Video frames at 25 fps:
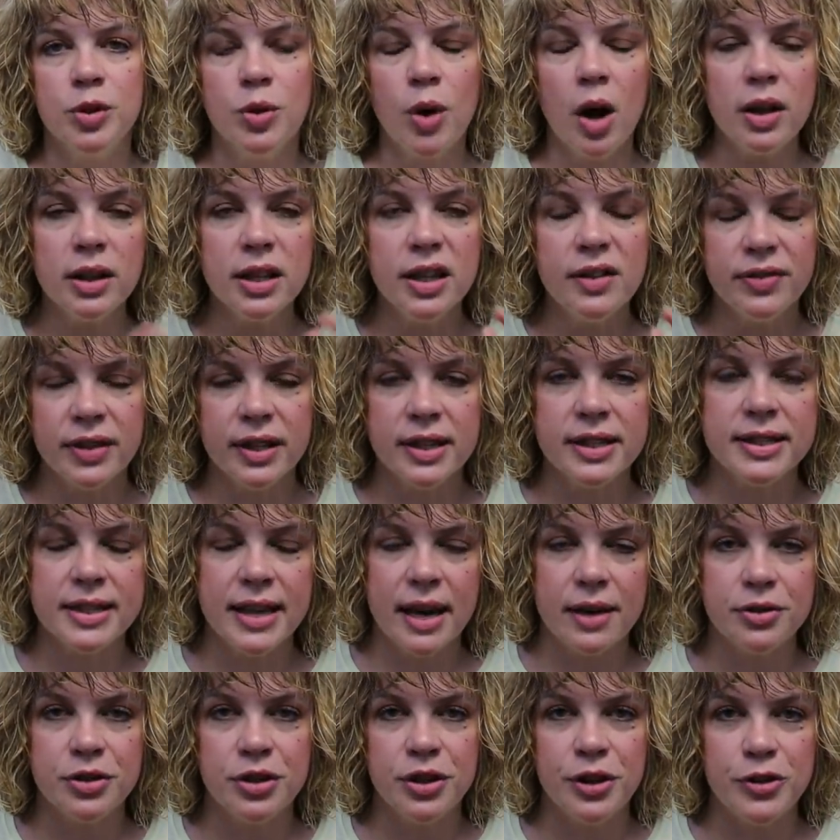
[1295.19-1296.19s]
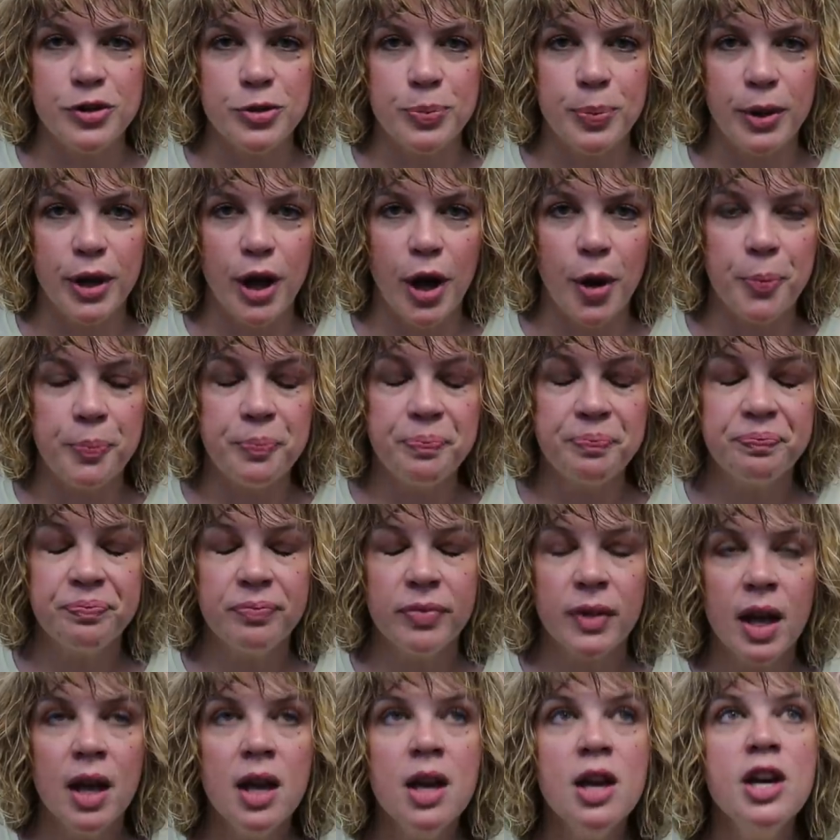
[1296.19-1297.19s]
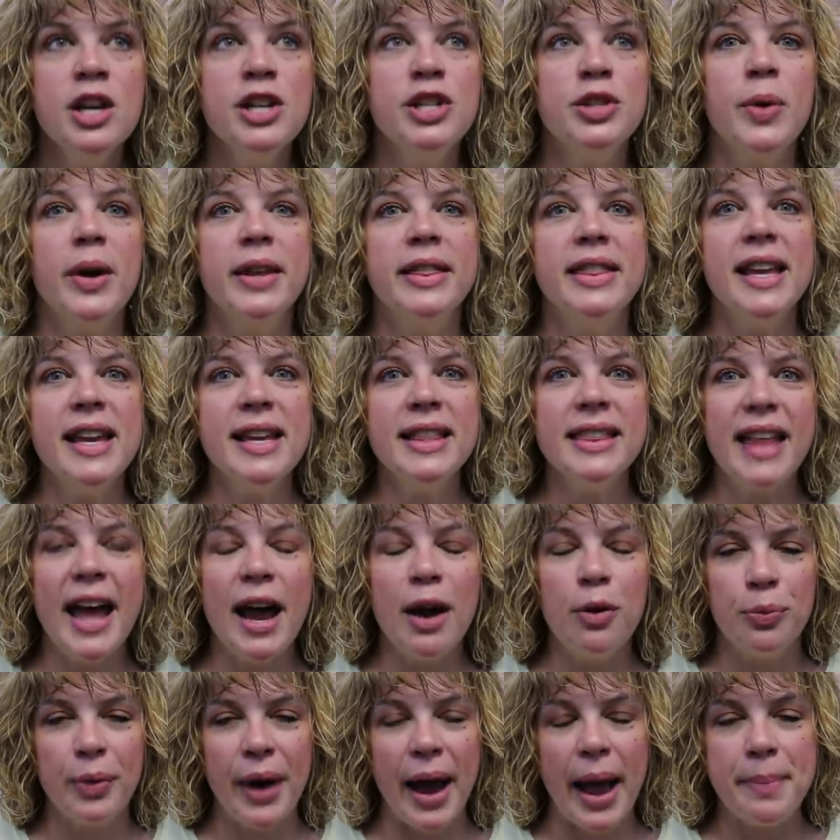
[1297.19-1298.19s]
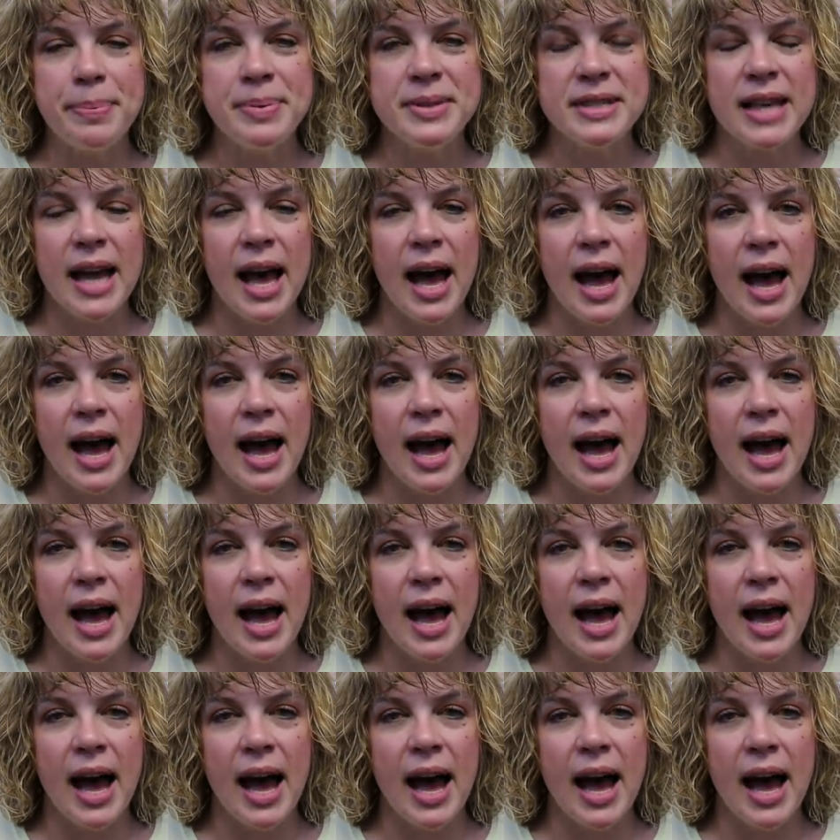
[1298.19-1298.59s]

So I'll leave links down to those below. So I think that wraps